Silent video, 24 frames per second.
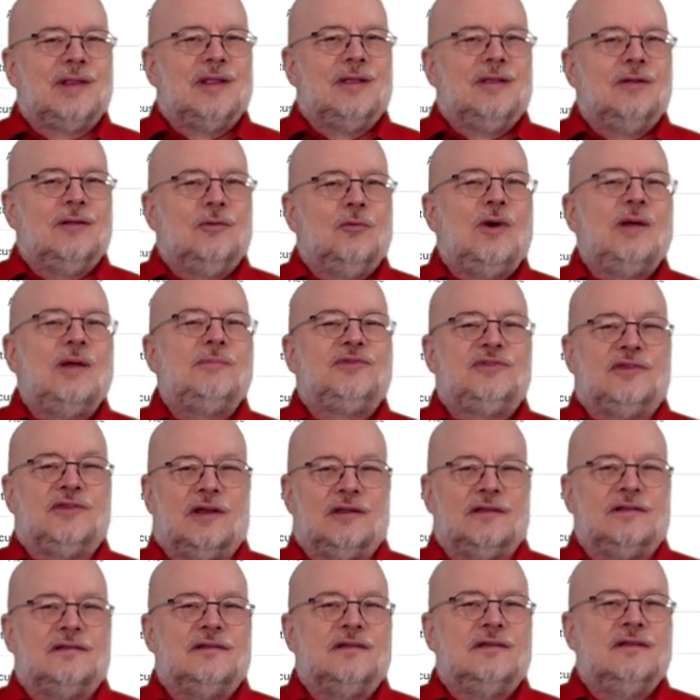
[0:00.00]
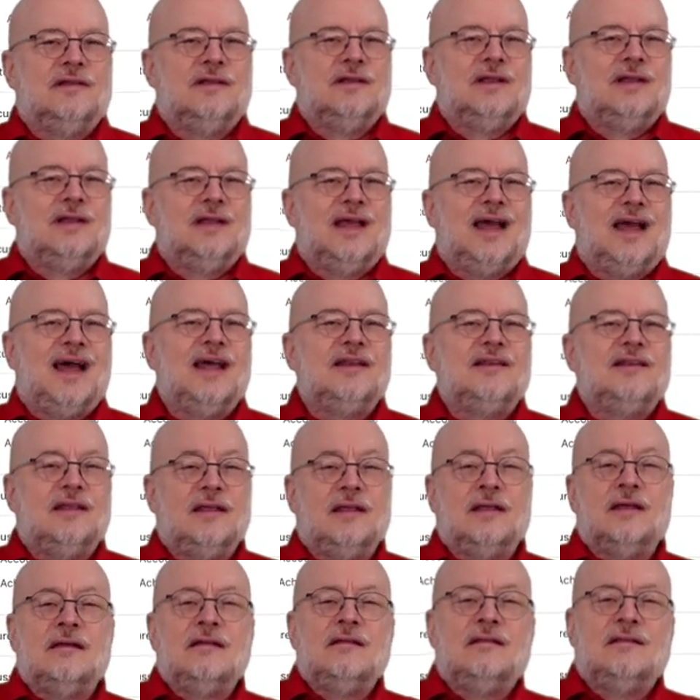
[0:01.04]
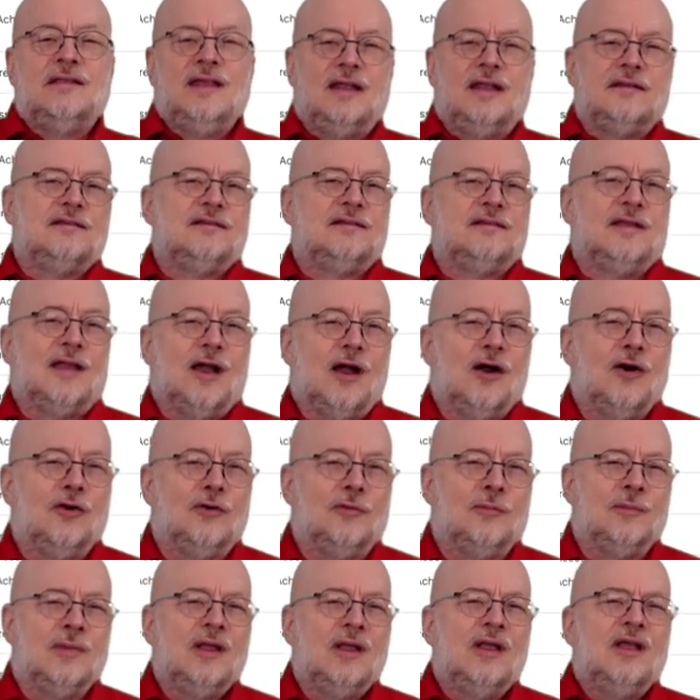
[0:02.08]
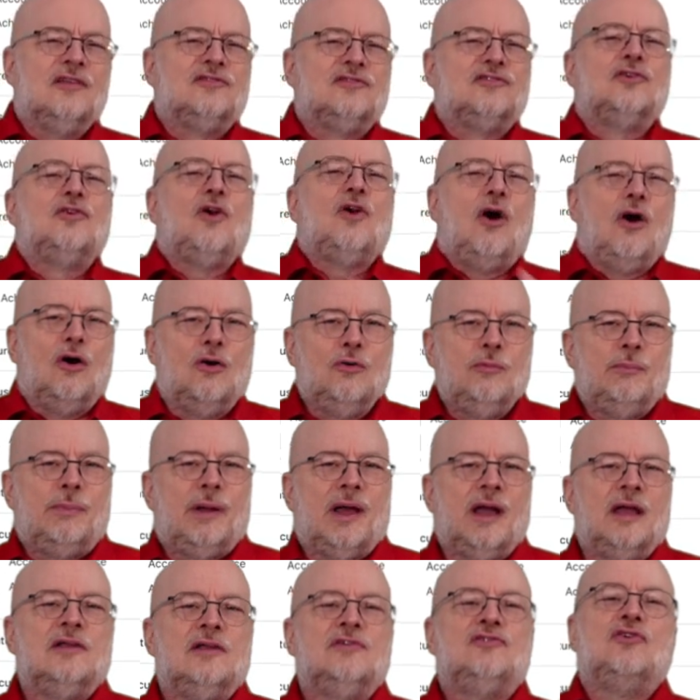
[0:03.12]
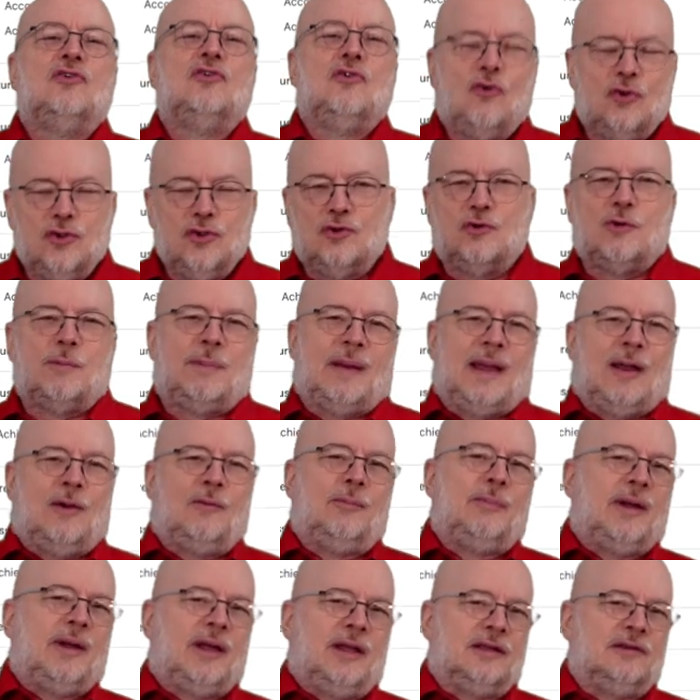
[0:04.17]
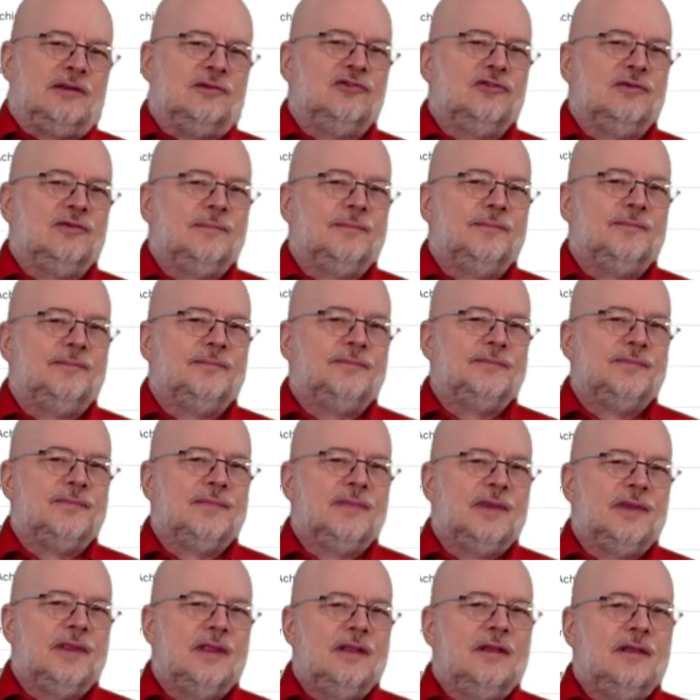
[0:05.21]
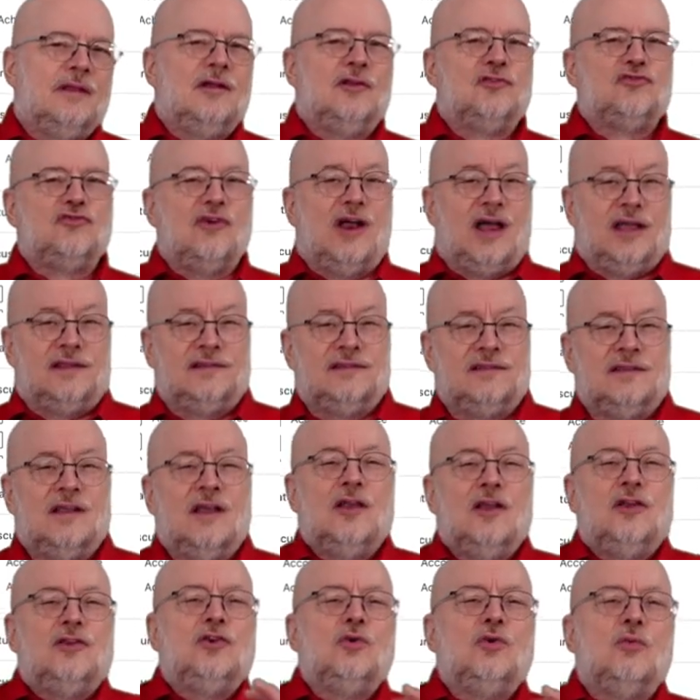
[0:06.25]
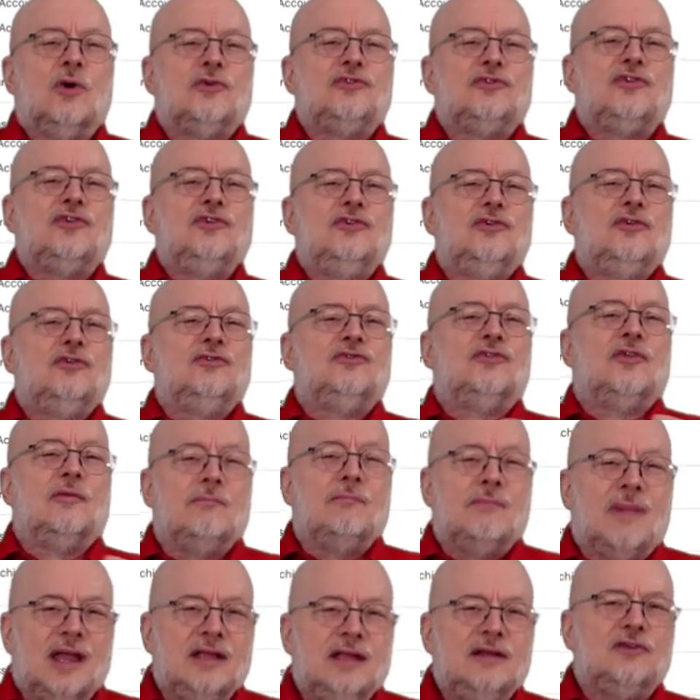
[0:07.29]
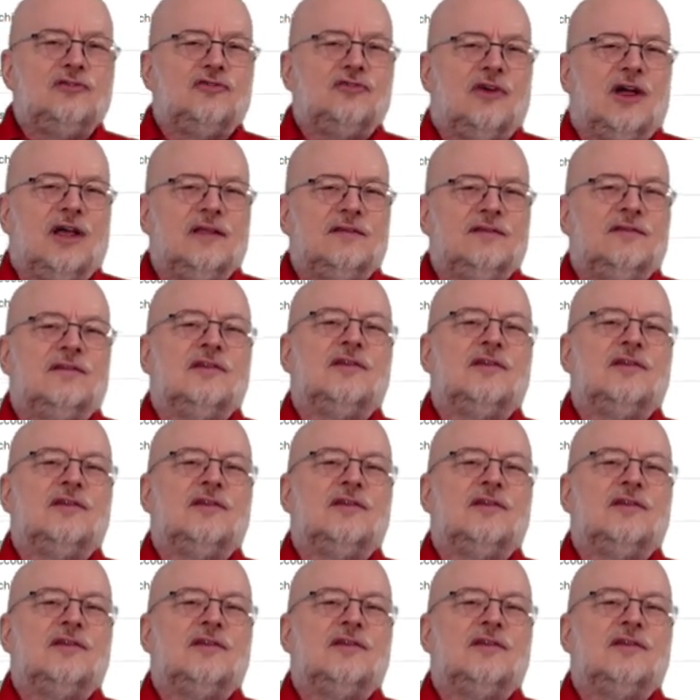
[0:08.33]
Website. Add here the entity home, so your home page or your About page. Address. You want to use the main address that